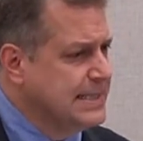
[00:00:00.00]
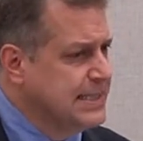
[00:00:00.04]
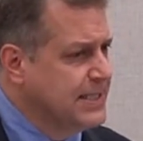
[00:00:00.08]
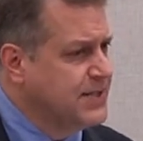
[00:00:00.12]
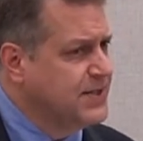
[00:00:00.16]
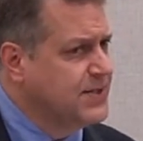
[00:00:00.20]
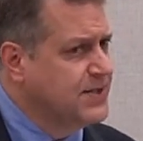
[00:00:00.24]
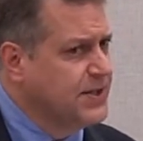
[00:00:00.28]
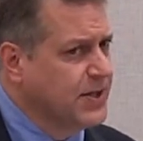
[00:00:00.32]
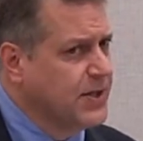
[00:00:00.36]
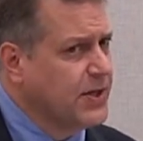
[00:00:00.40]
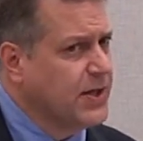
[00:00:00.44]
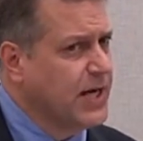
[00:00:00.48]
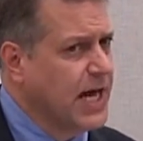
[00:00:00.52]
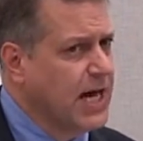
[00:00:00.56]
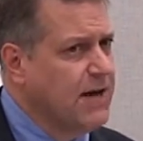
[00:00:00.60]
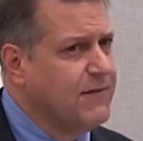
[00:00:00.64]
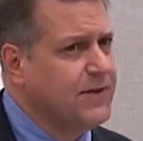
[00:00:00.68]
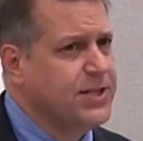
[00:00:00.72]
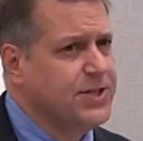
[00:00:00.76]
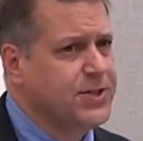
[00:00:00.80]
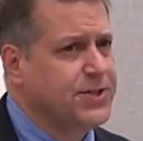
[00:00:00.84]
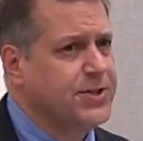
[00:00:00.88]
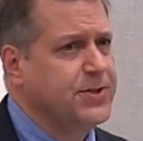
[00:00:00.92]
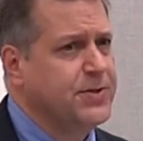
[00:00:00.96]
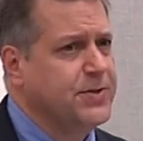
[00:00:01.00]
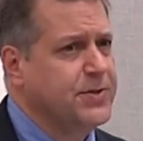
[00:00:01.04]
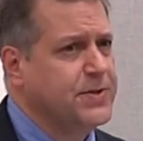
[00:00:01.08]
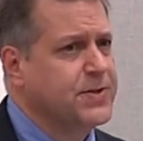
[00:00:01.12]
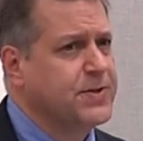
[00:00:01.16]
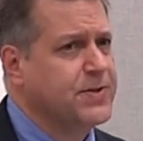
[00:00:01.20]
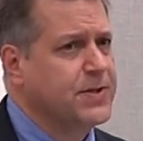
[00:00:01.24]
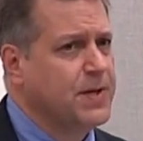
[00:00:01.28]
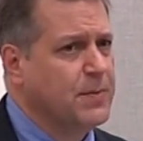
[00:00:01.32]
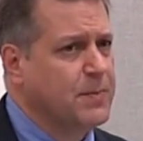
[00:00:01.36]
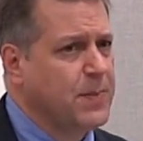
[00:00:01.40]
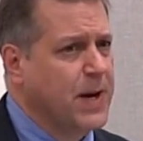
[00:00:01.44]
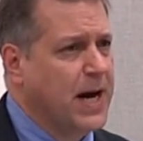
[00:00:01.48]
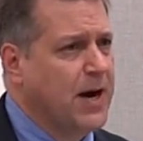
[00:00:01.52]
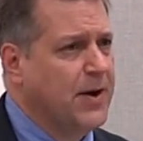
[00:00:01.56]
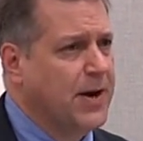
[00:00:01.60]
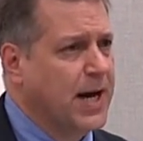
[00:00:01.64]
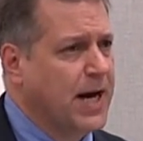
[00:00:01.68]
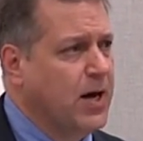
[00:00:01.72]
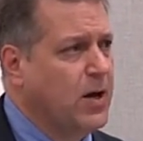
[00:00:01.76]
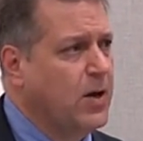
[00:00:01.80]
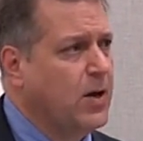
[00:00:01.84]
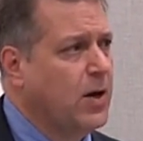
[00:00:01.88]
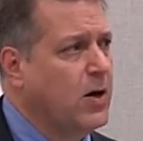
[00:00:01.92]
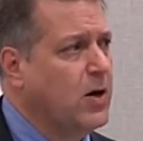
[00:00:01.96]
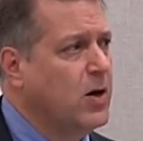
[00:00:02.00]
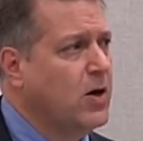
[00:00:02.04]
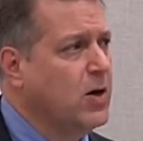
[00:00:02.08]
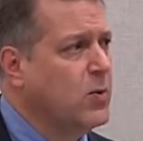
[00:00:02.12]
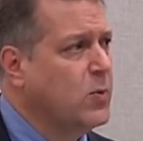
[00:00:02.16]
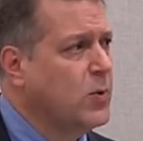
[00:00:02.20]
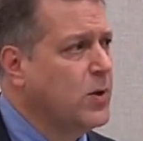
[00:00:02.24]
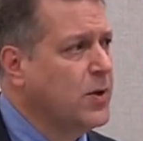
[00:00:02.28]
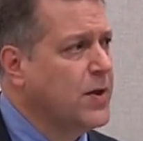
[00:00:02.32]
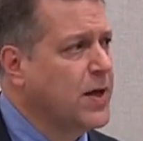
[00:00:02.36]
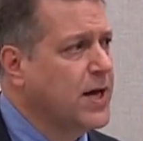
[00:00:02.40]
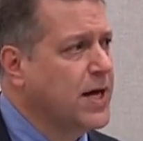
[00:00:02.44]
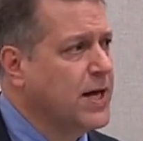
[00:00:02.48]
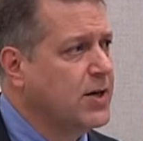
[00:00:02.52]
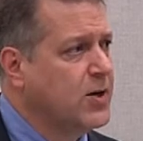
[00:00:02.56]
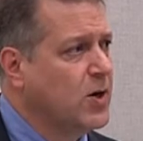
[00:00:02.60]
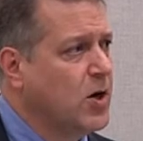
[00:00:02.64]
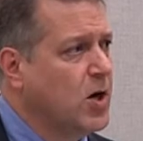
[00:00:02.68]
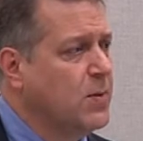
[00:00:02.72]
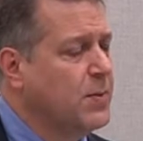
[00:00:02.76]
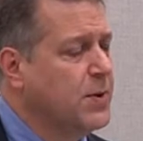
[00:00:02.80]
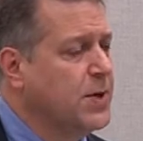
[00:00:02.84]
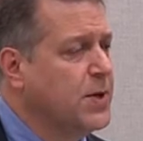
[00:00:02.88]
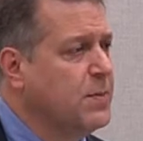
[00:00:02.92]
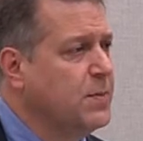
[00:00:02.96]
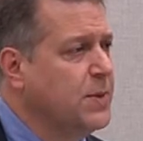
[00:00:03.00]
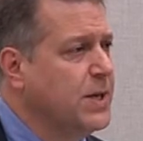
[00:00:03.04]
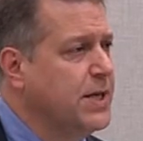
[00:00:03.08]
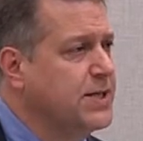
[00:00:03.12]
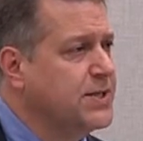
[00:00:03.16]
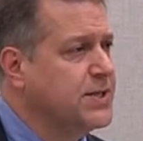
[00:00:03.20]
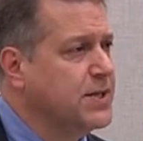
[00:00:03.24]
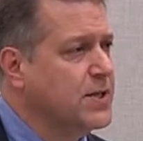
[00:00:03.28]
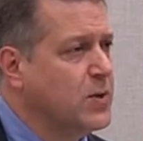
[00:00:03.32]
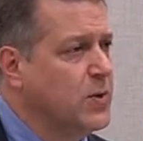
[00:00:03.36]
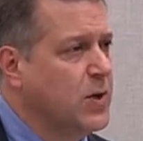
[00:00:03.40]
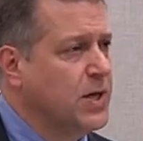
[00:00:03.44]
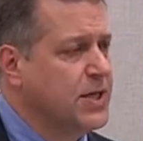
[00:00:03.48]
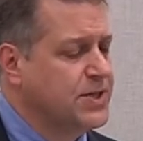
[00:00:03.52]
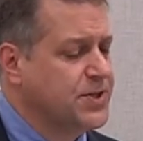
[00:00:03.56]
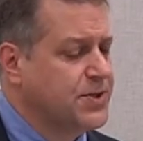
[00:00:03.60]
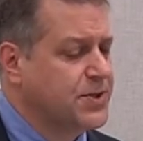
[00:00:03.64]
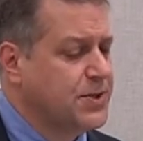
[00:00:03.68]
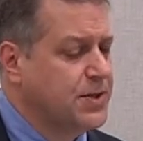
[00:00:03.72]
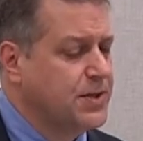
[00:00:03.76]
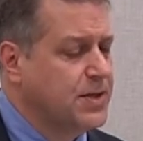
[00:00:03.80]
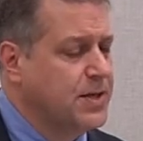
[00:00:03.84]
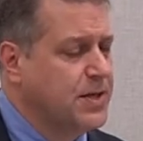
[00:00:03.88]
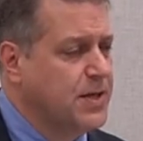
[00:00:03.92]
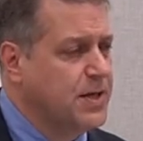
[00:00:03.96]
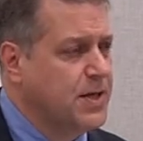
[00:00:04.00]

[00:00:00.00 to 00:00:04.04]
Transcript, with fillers: still have issues about how long will that carbon be sequestered